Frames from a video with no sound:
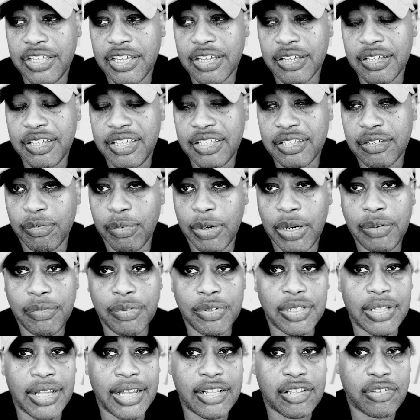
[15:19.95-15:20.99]
they can get away
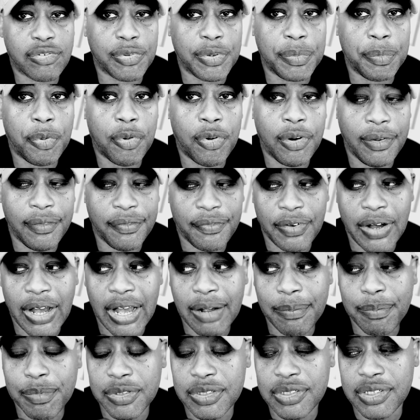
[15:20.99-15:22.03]
with like
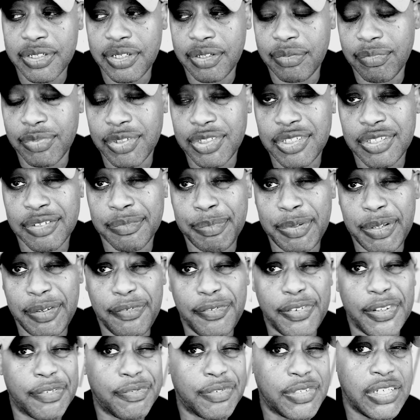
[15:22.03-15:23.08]
3.5%, which would be
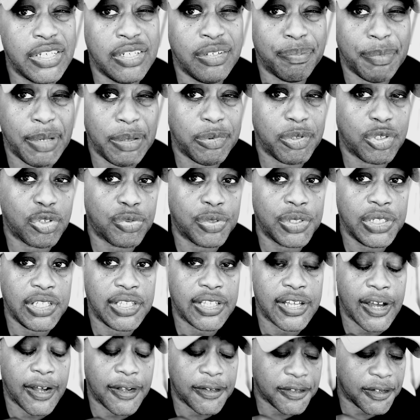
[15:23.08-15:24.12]
15, maybe
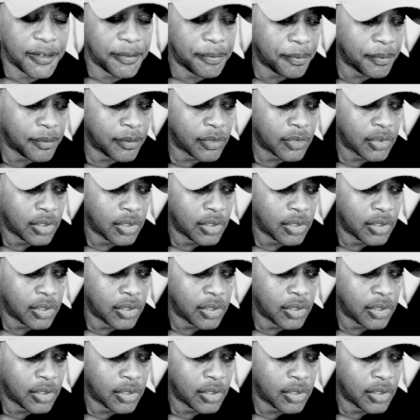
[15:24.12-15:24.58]
20,000.